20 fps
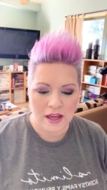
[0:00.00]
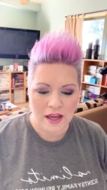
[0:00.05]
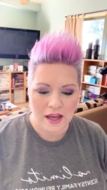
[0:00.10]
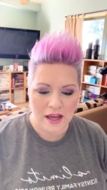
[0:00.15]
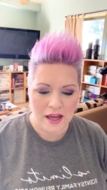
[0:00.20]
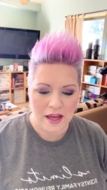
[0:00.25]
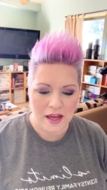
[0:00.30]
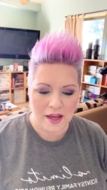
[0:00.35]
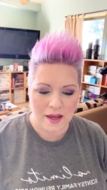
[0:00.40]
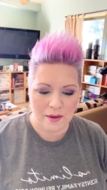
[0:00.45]

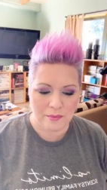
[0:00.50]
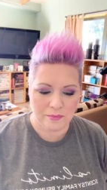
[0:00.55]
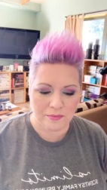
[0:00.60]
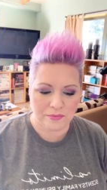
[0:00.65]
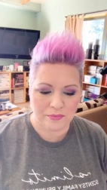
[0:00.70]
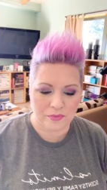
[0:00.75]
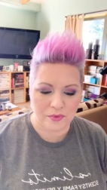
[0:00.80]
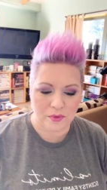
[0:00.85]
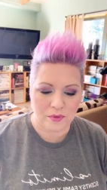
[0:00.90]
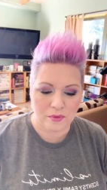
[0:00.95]
Um,
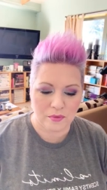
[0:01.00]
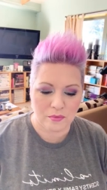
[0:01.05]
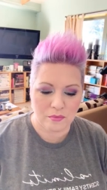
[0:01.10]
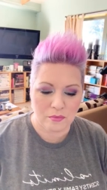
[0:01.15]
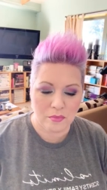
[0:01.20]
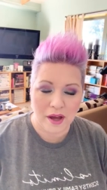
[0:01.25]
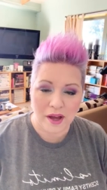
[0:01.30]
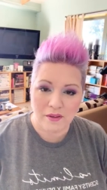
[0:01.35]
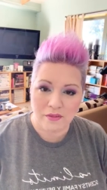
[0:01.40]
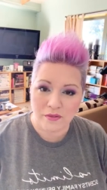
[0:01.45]

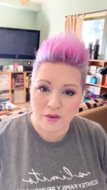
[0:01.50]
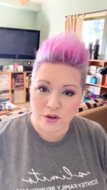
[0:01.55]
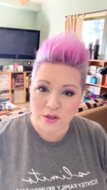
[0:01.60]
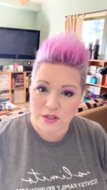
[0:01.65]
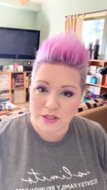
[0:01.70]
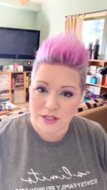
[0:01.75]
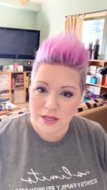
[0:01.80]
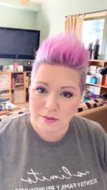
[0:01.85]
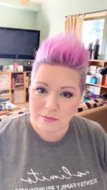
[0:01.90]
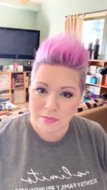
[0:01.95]
my
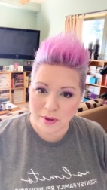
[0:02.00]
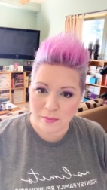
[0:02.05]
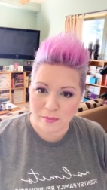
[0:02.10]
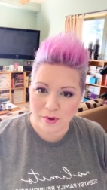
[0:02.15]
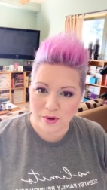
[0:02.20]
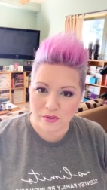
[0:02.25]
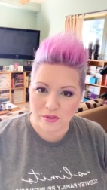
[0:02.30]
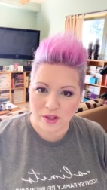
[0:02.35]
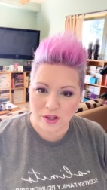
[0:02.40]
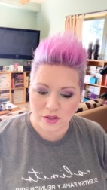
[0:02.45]
first team
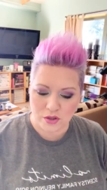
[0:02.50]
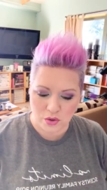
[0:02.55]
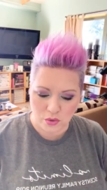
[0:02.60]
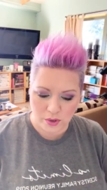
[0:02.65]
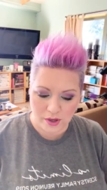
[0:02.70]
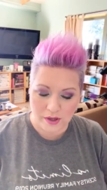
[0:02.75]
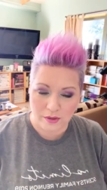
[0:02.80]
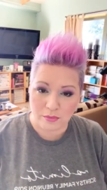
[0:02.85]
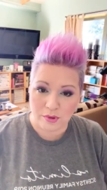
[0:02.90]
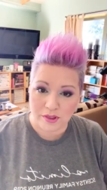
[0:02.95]
member that
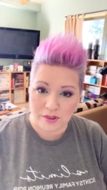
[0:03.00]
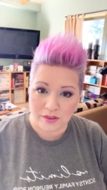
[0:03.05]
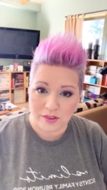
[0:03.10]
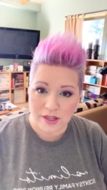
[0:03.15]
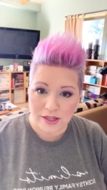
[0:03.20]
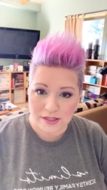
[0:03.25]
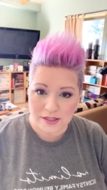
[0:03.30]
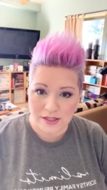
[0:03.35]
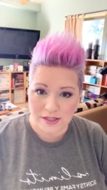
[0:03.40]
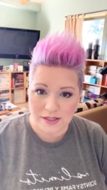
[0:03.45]
joined within
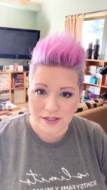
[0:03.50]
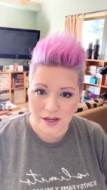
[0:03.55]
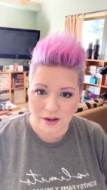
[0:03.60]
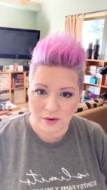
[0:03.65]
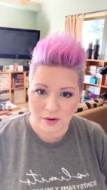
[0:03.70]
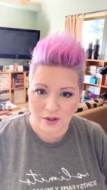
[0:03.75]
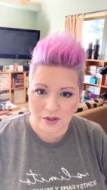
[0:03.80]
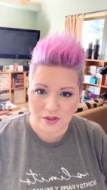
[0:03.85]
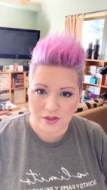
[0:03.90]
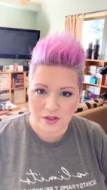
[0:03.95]
that six
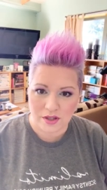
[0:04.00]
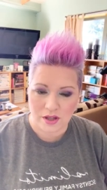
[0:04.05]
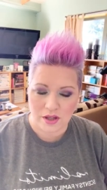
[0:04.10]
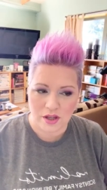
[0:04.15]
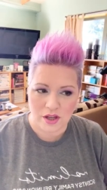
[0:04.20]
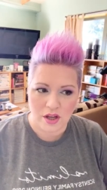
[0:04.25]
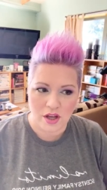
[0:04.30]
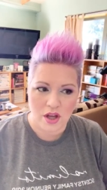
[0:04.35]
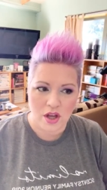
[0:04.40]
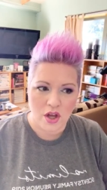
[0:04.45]
hours,
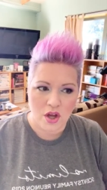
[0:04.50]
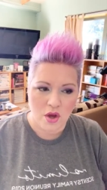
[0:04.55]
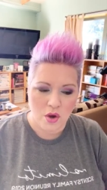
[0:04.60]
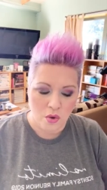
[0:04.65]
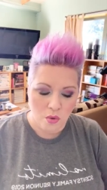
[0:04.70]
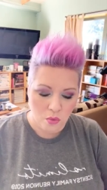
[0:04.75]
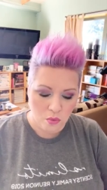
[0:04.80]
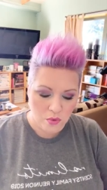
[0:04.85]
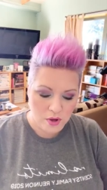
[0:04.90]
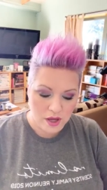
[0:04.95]

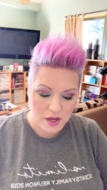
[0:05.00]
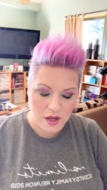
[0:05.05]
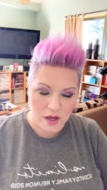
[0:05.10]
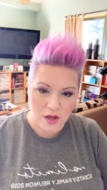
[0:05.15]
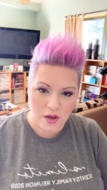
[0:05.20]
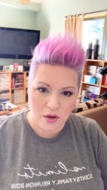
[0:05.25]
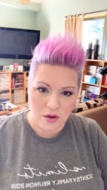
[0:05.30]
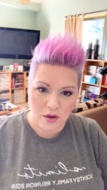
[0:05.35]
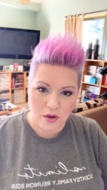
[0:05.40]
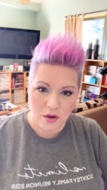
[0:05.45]

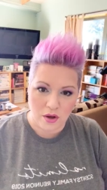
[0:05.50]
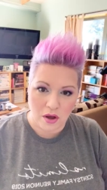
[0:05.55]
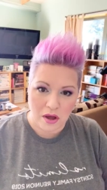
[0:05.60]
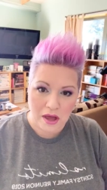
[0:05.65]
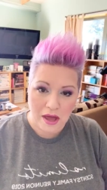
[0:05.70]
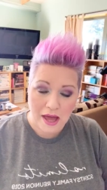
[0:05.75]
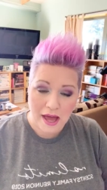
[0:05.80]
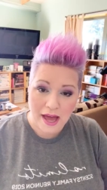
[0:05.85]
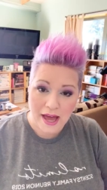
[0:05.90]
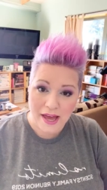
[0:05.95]
we
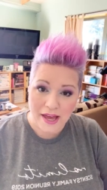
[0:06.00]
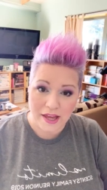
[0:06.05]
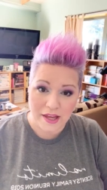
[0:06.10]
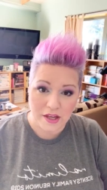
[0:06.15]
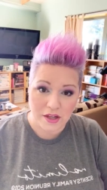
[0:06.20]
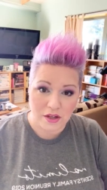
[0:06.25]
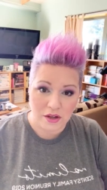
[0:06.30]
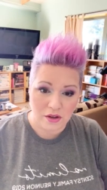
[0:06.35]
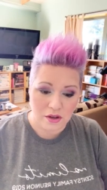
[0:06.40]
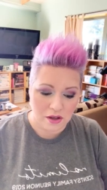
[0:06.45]

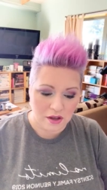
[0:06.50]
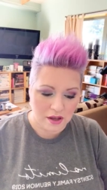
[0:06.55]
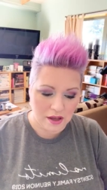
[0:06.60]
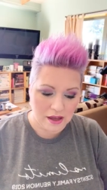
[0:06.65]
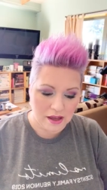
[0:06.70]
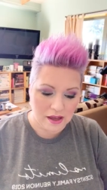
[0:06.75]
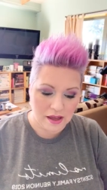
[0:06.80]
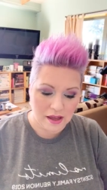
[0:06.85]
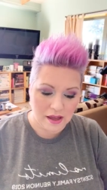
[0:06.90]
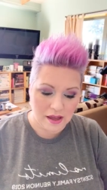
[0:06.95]
I
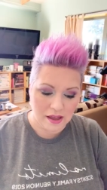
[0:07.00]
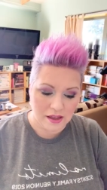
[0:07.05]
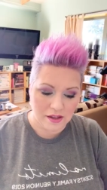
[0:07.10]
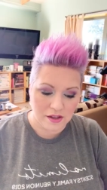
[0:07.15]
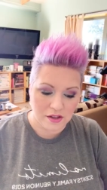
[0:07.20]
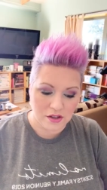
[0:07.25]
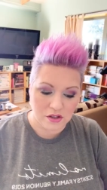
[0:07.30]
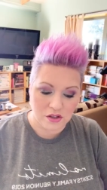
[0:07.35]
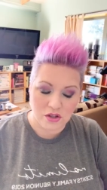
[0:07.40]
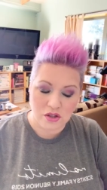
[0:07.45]

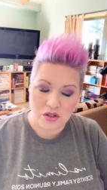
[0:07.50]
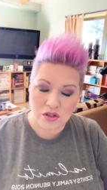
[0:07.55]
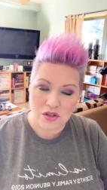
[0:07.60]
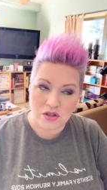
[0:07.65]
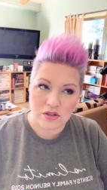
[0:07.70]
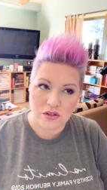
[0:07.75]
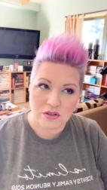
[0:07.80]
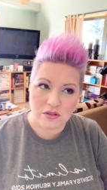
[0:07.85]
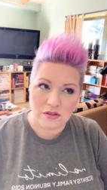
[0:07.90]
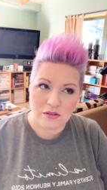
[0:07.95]
sh-
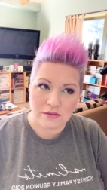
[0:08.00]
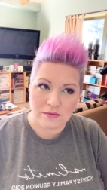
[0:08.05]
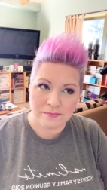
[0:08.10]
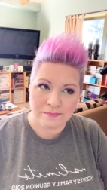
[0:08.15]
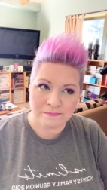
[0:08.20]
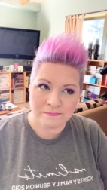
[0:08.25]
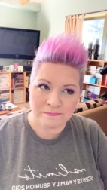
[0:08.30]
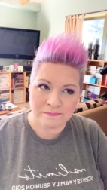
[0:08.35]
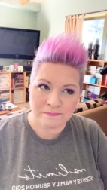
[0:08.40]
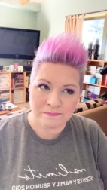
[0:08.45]

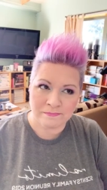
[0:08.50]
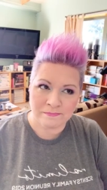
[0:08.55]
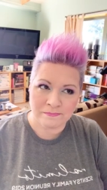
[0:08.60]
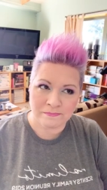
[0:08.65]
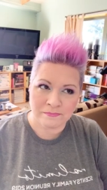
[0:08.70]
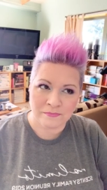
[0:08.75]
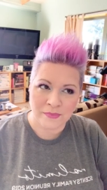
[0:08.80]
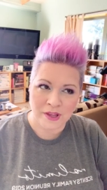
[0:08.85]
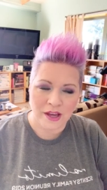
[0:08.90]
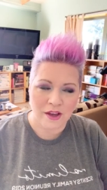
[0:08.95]

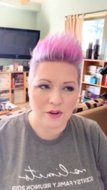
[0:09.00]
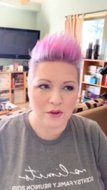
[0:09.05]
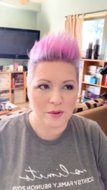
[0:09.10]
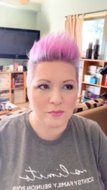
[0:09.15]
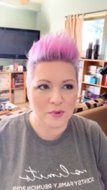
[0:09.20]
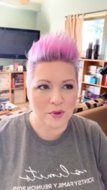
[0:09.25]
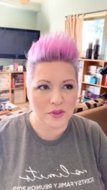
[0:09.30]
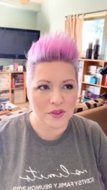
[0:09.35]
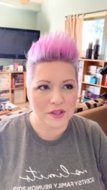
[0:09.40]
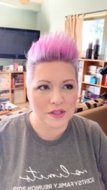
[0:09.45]
how do I
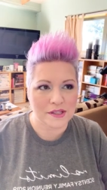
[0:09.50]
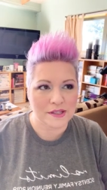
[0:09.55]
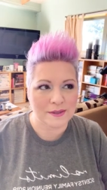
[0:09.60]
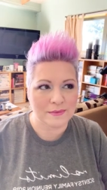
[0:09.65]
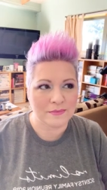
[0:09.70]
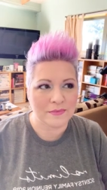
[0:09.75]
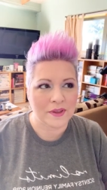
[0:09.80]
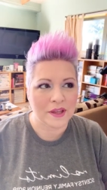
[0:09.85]
put this?